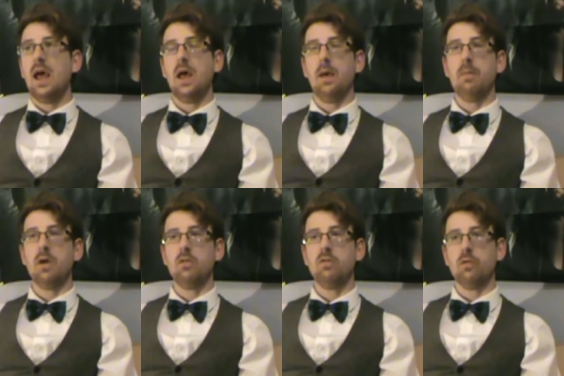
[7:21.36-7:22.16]
and um,
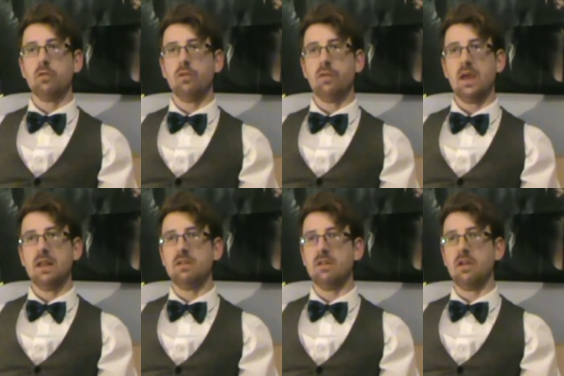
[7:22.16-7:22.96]
those sorts of
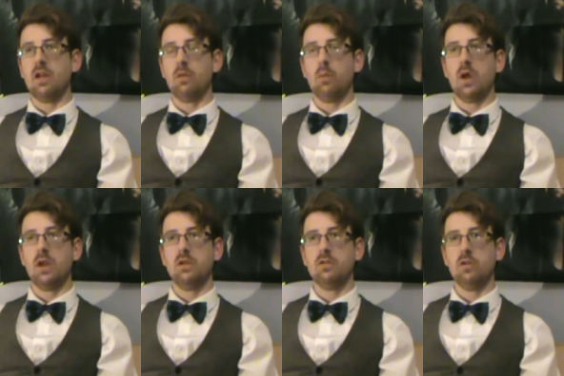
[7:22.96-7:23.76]
things there's another
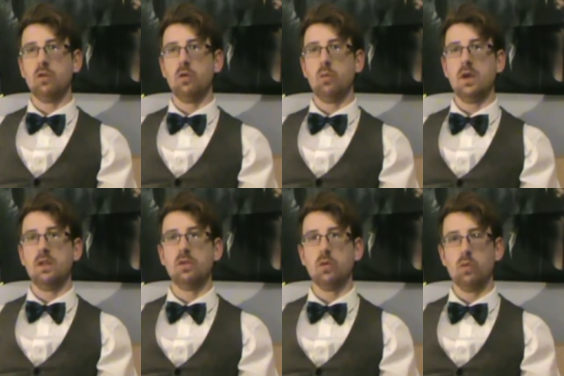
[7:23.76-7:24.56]
one to do
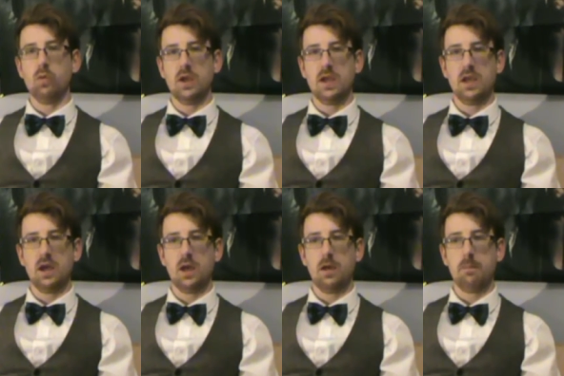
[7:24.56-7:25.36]
with all the
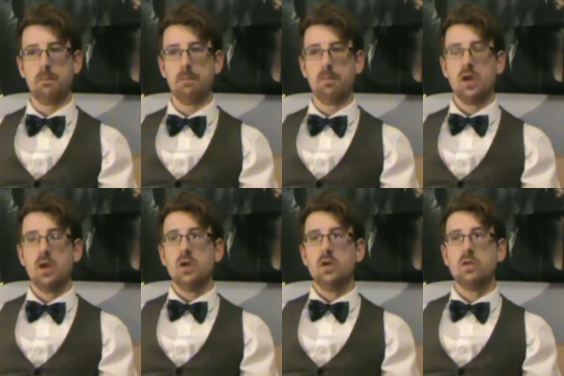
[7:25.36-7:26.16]
um,
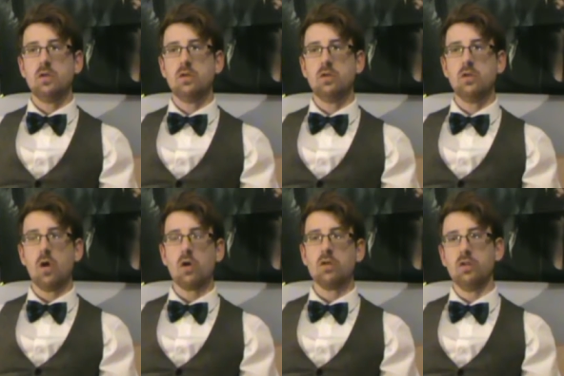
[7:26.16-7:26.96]

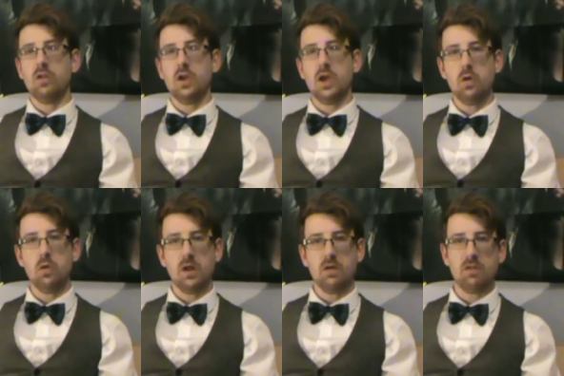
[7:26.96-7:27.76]
docks and the
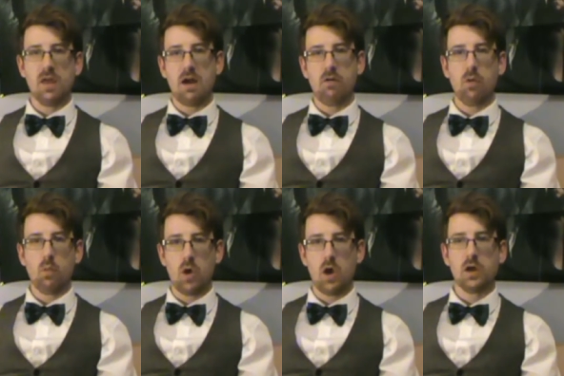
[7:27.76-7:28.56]
unions there and the
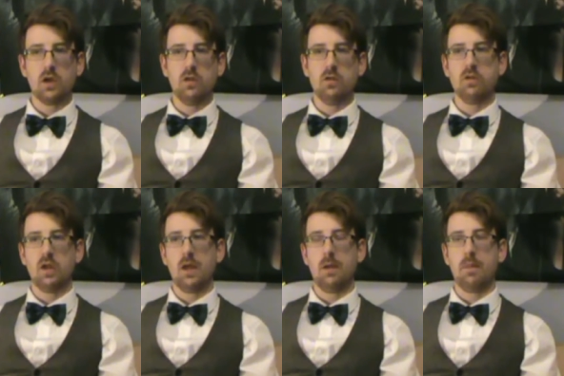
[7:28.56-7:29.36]
workers
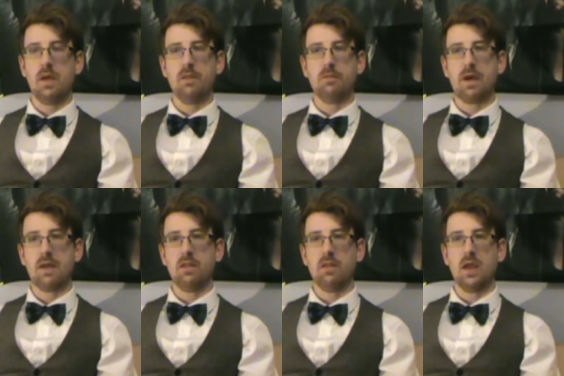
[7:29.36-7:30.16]
um, and the
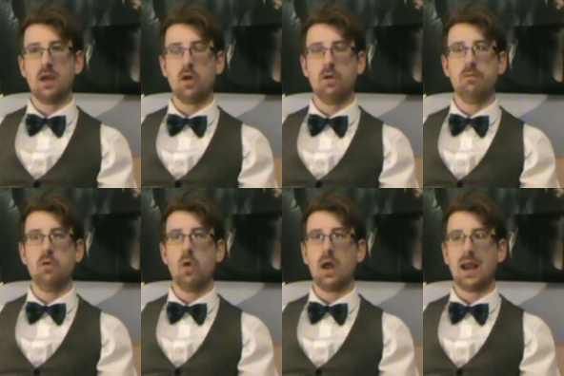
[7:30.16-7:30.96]
fact that they're kind of
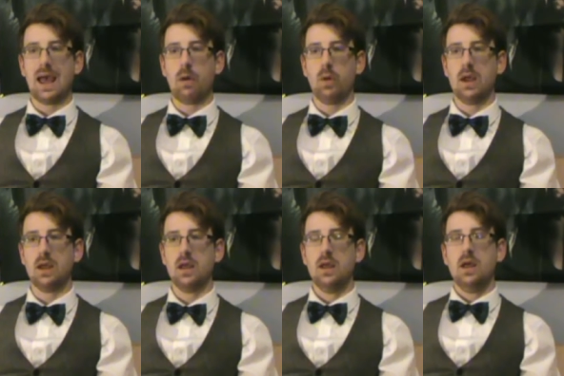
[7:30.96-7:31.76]
not
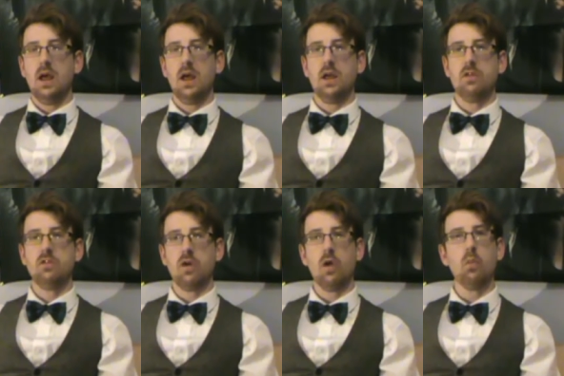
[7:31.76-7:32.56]
allowing uh,
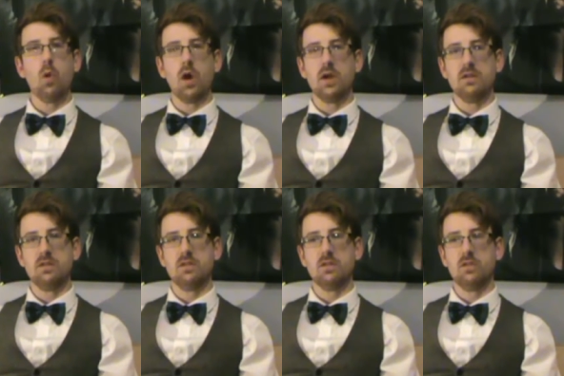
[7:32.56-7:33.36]
certain
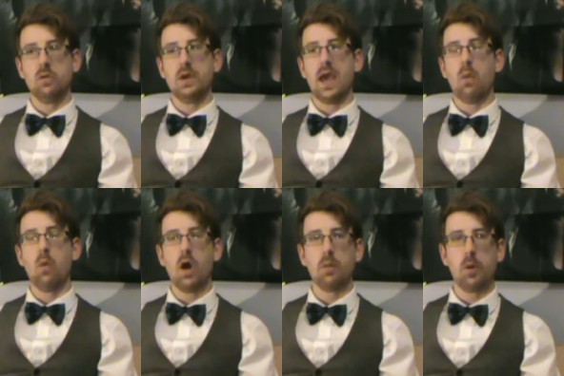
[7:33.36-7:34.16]
workers to get
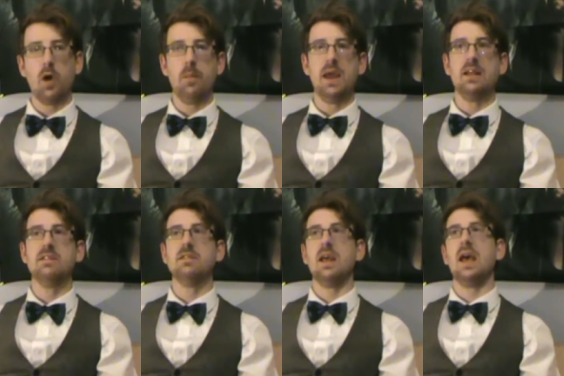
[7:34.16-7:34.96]
work
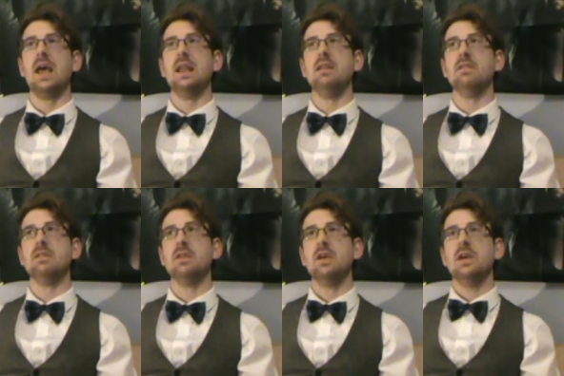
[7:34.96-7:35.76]
permits and